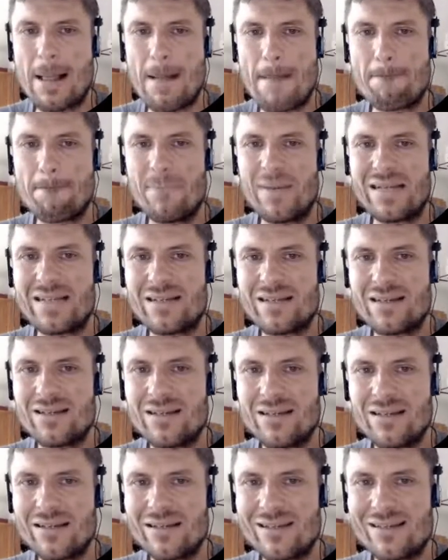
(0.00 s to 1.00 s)

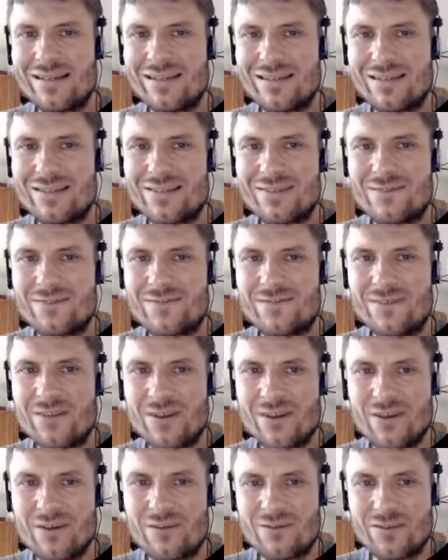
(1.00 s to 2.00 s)
Basically, this is
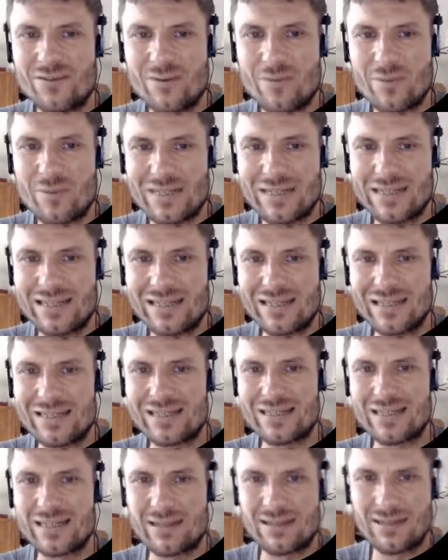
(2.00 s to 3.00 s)
very often represented
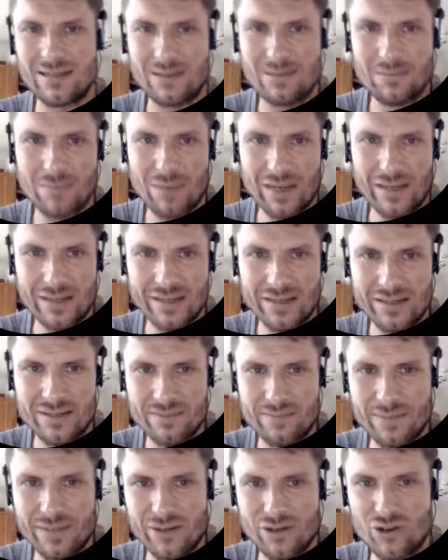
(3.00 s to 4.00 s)
by this
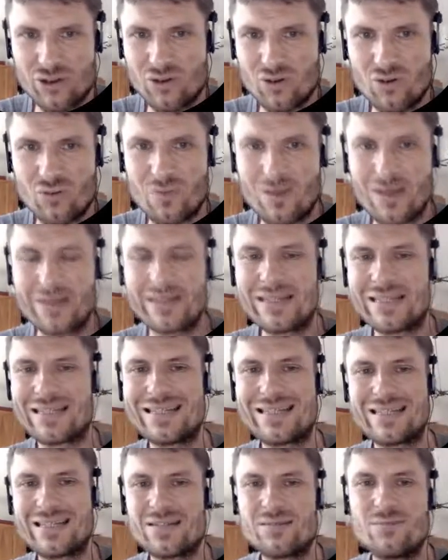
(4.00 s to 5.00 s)
picture or by this
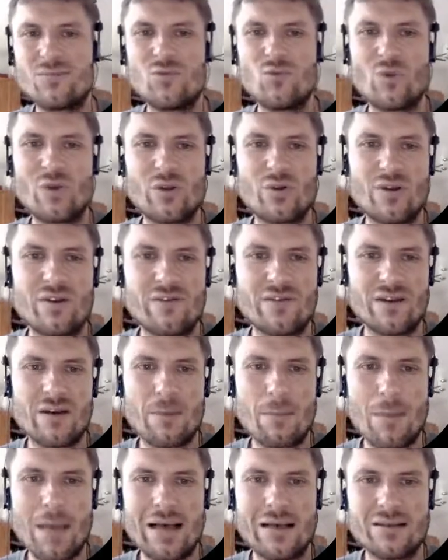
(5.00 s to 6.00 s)
system when you have a
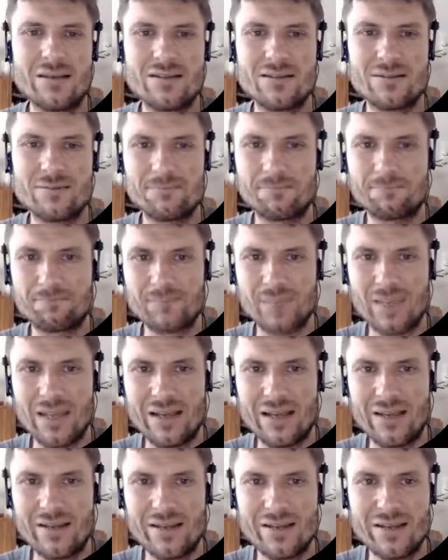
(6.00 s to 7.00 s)
mass
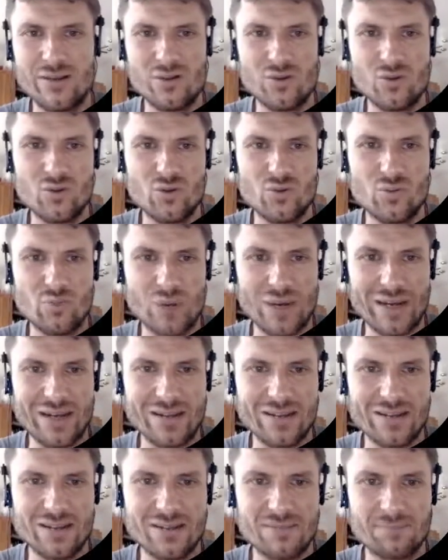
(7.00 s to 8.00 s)
and then two
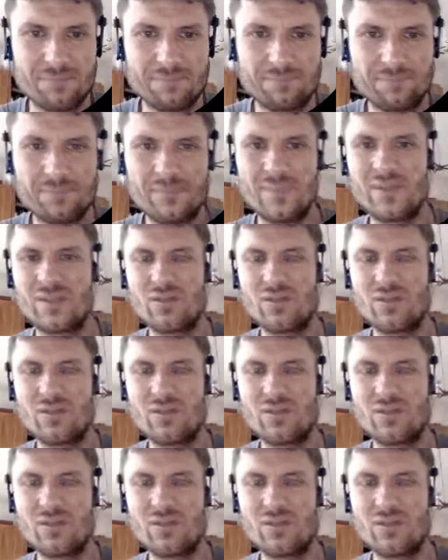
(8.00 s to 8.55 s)
springs. So